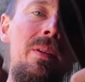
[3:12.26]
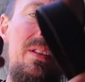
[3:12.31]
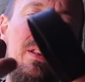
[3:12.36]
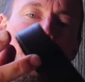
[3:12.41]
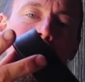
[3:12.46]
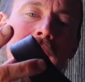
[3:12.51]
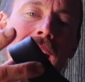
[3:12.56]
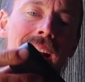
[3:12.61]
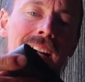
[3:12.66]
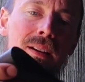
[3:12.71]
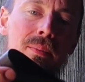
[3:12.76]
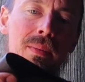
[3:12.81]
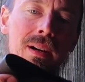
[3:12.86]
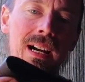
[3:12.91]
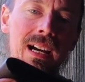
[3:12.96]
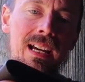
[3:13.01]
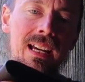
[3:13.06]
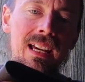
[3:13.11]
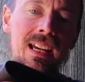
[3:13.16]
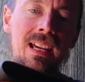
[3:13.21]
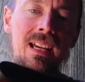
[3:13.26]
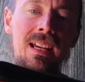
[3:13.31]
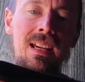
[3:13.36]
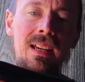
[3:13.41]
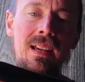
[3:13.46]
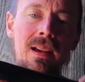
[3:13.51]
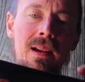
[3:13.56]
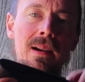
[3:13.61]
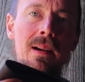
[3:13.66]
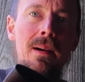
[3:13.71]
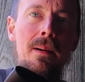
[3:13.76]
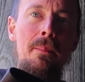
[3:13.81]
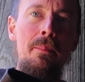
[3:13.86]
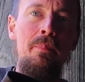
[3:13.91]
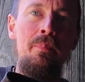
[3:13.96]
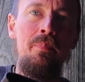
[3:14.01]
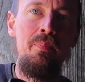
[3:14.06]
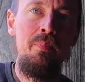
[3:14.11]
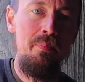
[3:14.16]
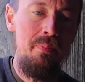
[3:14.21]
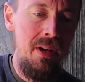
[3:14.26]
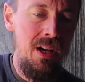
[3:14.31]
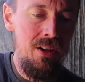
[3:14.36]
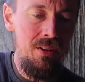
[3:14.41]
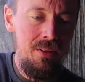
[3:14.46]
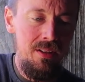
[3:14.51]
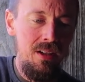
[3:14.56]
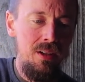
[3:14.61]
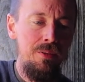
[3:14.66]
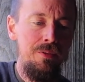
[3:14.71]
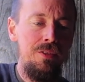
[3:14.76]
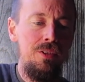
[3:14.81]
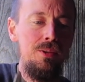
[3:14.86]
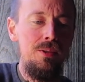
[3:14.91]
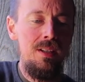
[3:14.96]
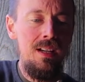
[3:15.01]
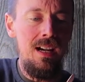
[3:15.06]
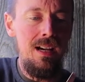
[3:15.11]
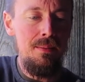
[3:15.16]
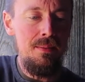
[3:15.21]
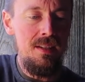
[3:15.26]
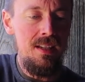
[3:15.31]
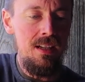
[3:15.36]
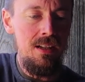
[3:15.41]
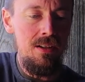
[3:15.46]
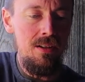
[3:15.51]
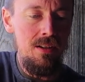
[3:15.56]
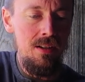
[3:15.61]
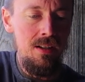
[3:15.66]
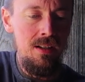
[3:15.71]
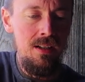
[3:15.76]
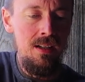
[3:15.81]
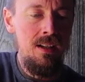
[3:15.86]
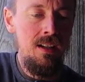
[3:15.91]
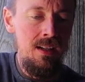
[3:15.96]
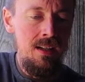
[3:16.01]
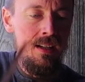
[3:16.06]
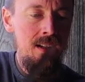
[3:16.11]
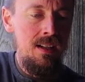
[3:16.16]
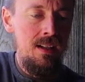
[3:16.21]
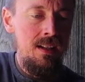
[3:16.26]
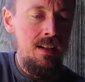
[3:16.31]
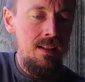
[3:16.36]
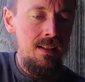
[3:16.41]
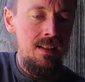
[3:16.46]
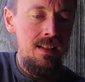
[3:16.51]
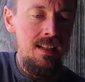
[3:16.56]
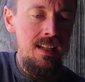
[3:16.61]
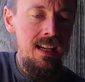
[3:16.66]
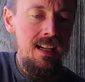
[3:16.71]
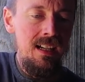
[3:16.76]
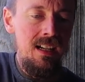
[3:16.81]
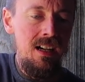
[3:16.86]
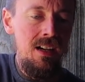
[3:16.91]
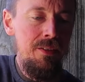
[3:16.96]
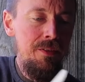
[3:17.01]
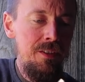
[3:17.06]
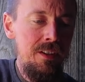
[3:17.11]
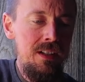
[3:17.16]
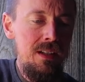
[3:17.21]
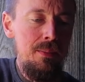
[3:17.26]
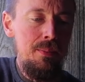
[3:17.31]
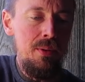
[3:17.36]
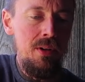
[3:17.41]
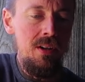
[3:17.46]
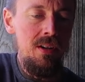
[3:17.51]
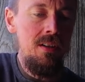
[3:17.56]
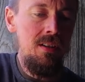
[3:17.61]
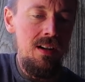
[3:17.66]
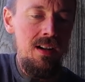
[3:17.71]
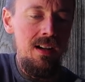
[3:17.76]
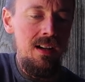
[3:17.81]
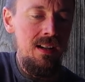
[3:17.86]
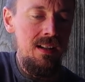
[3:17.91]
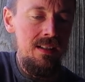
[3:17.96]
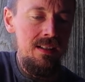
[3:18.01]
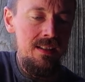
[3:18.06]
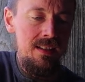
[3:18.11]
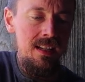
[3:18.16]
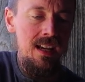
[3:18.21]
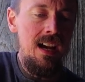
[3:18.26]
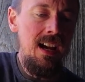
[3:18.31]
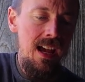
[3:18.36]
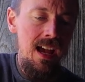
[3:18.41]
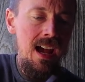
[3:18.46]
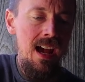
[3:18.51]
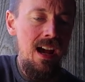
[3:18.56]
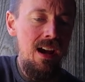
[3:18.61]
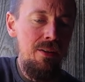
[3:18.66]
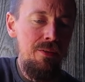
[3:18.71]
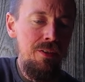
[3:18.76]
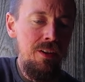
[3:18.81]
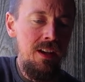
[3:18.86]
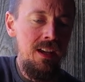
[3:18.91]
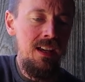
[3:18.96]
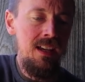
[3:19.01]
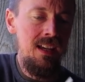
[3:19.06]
the back of my um, belt a few times here to take off any burrs I have.